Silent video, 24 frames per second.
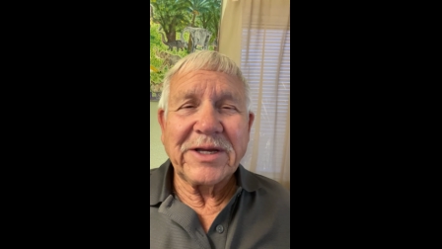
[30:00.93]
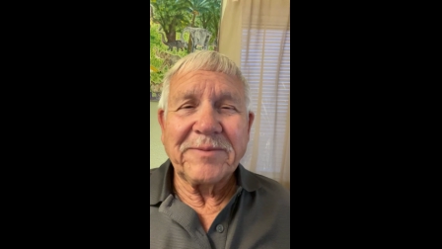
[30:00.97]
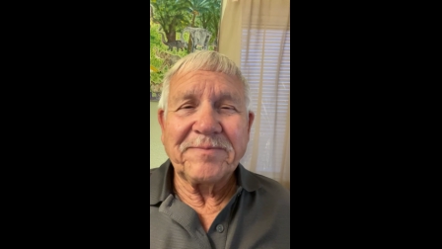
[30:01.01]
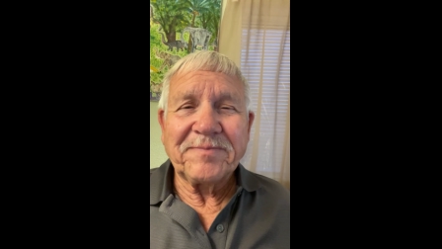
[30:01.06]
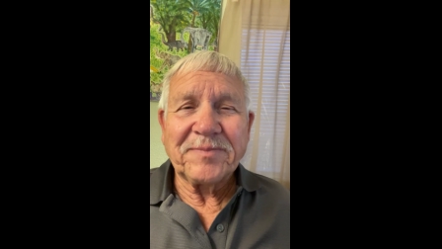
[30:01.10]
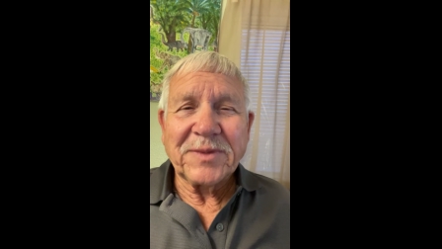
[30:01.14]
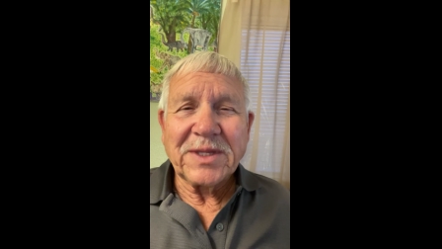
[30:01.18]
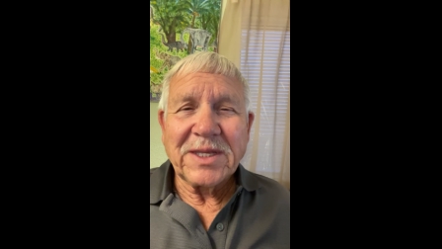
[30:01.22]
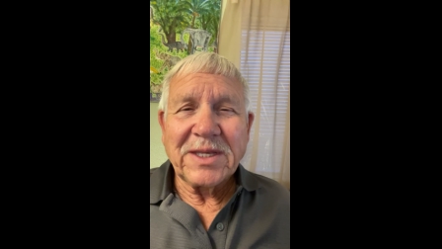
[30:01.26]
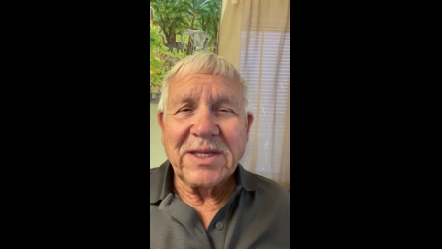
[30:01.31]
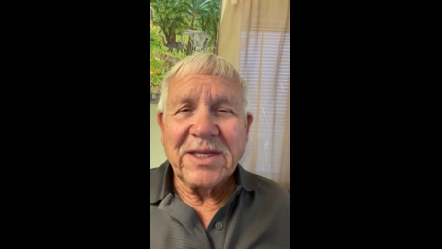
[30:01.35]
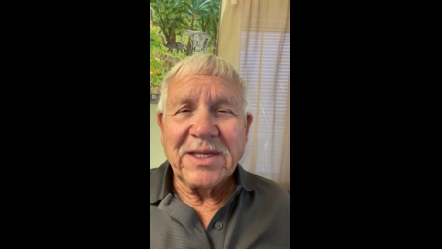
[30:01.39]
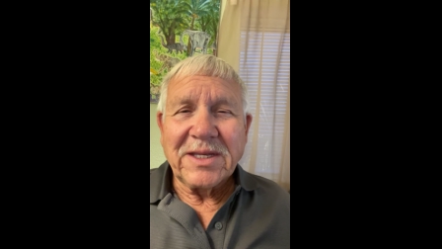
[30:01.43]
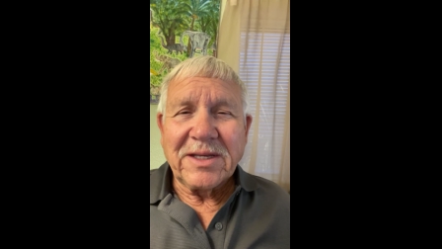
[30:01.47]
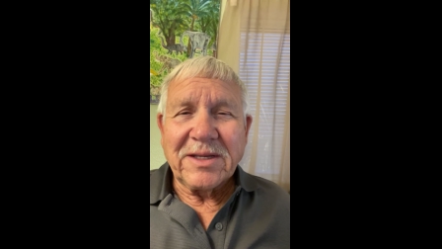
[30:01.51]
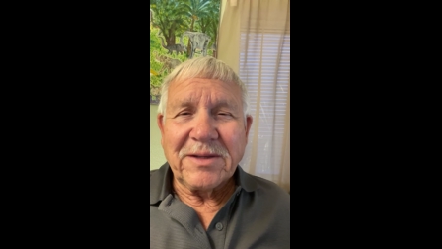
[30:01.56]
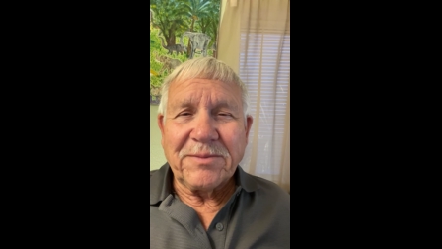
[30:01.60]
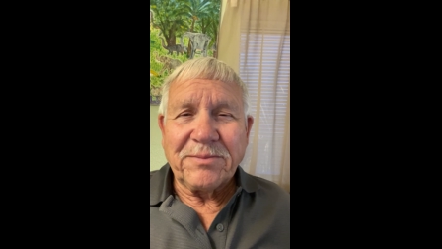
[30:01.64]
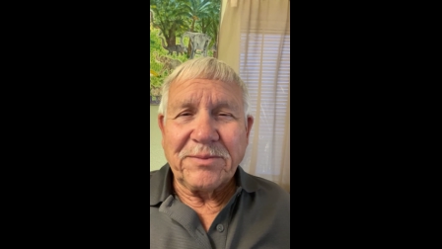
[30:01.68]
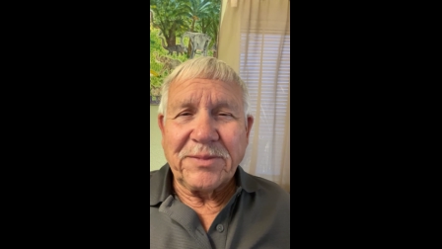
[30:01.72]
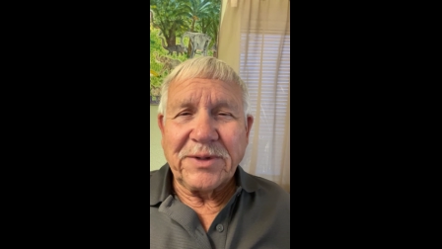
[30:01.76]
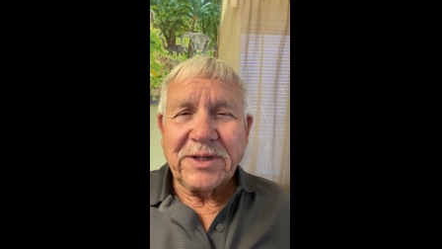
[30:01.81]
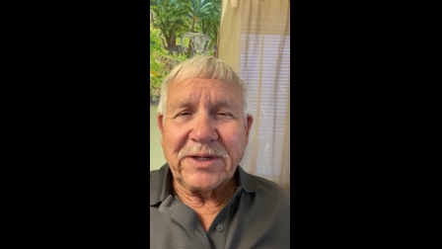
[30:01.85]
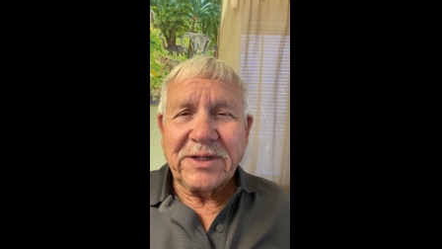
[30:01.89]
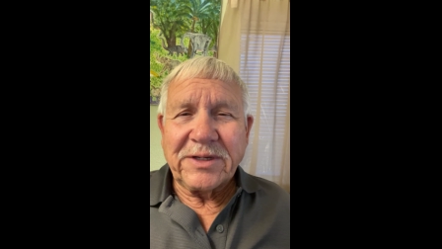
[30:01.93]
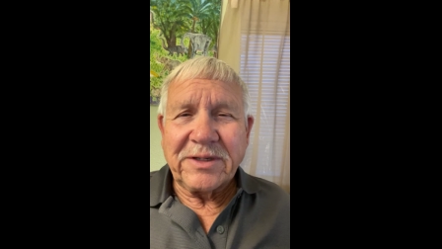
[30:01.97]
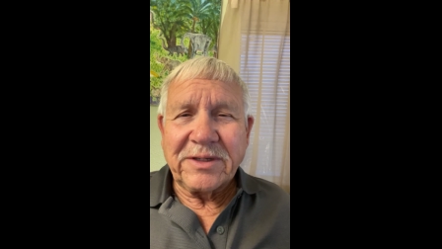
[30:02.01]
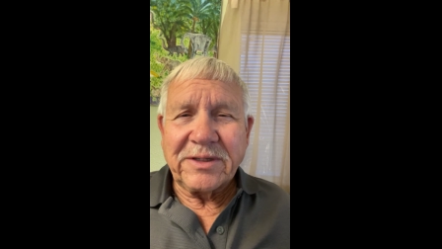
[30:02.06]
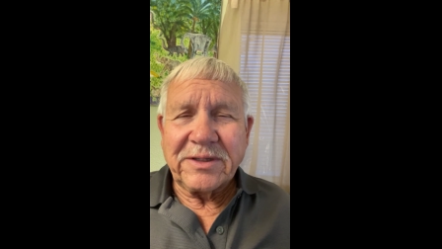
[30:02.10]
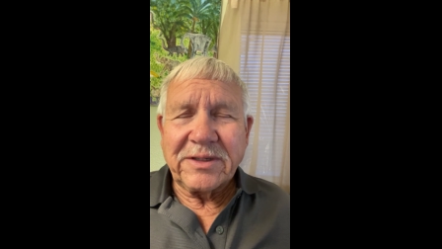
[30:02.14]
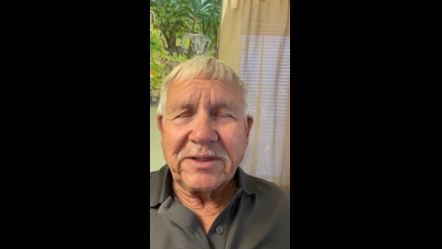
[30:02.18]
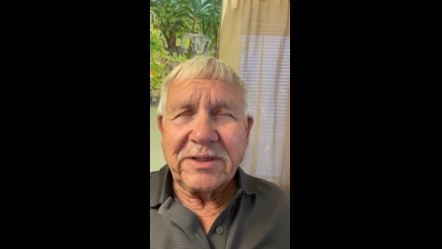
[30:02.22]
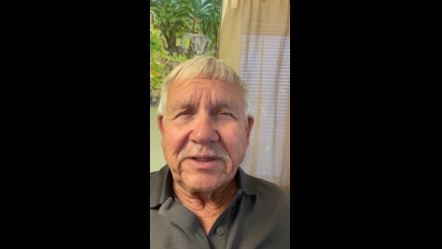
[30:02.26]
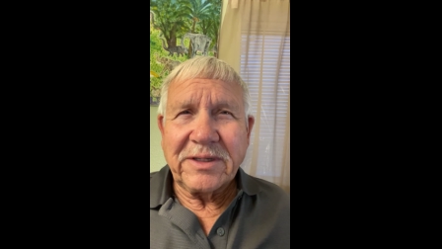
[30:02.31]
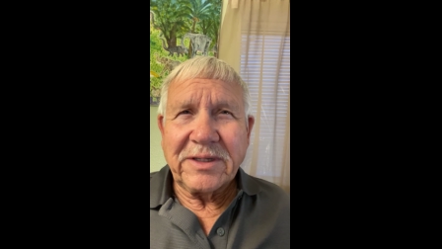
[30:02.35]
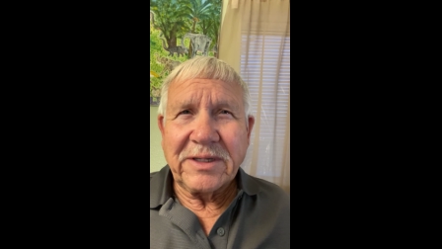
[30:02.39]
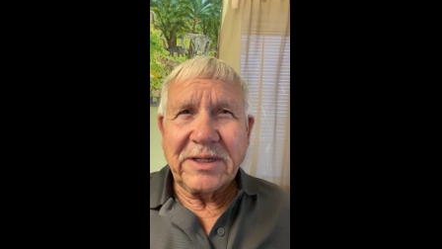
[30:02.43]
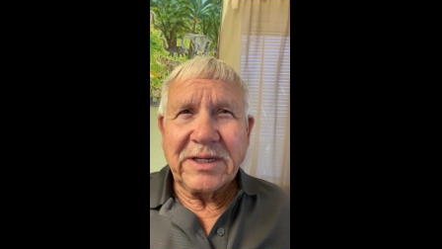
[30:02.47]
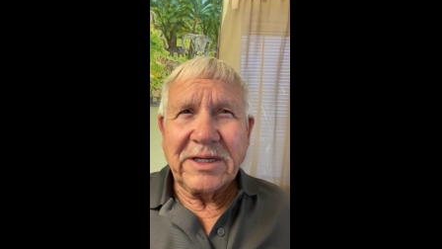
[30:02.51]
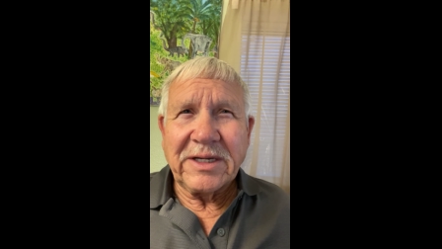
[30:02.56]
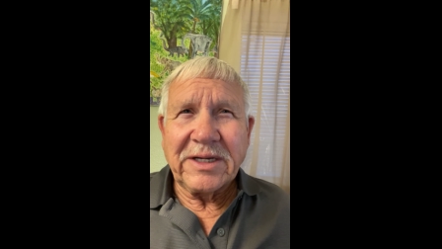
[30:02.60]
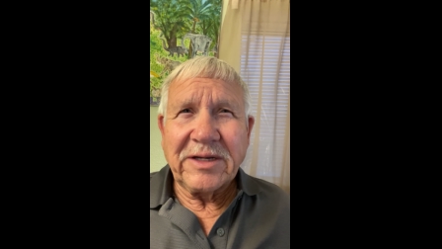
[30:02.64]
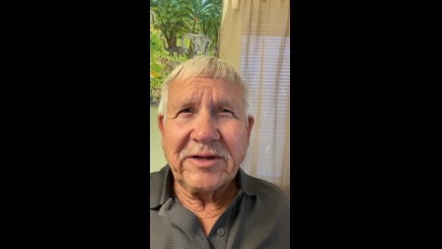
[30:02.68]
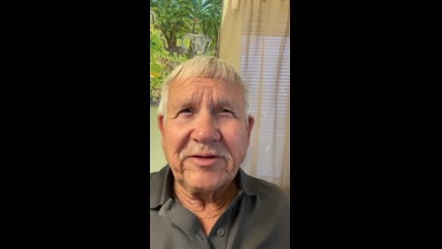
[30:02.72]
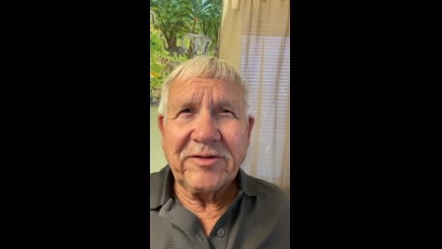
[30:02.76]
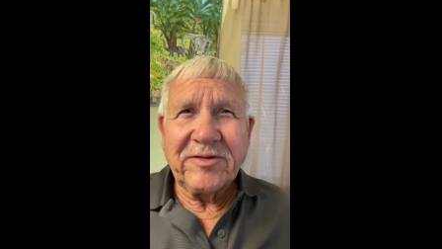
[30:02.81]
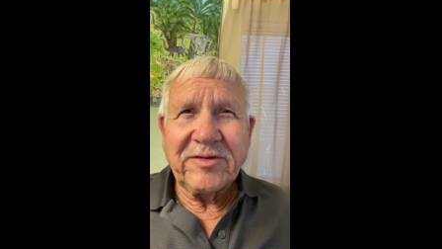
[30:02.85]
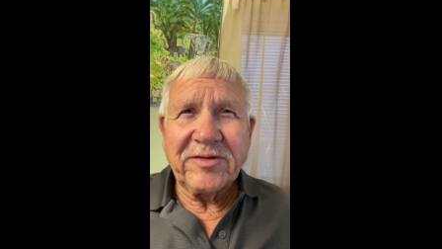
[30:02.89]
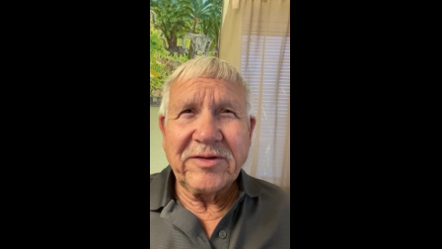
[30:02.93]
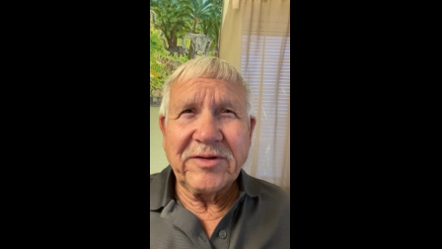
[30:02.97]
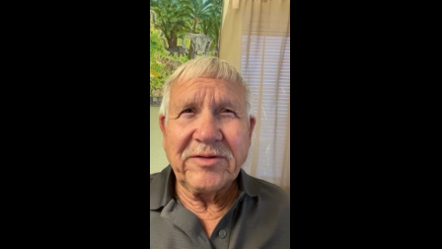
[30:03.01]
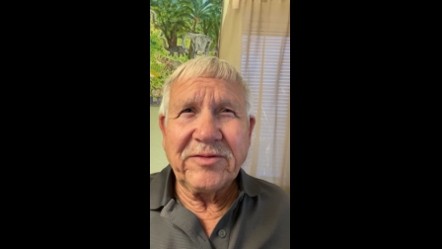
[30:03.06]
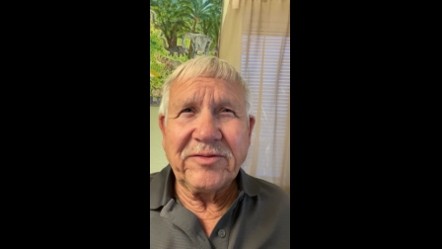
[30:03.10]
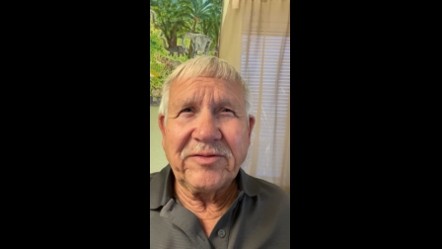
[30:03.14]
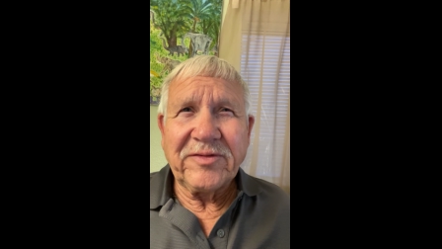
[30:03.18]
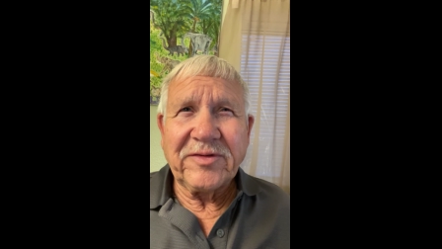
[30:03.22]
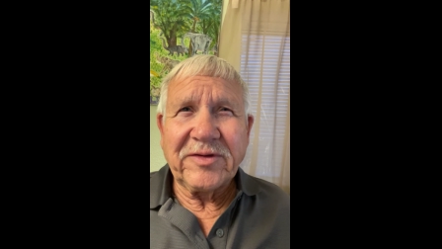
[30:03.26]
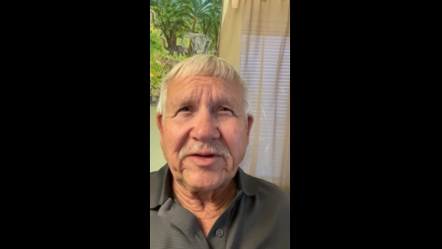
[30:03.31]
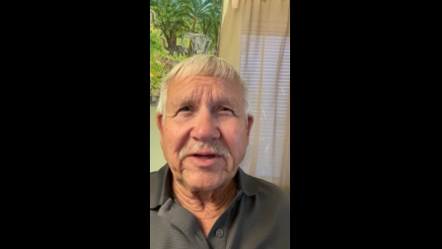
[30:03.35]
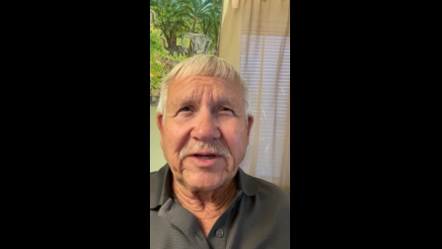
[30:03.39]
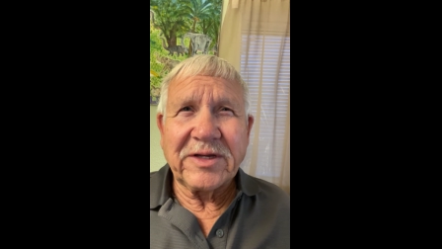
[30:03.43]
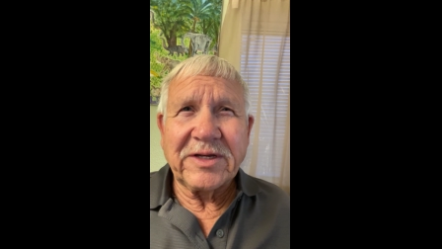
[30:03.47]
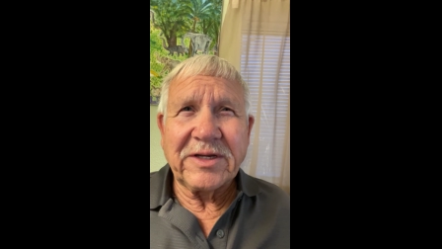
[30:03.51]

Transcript: Day, but as I have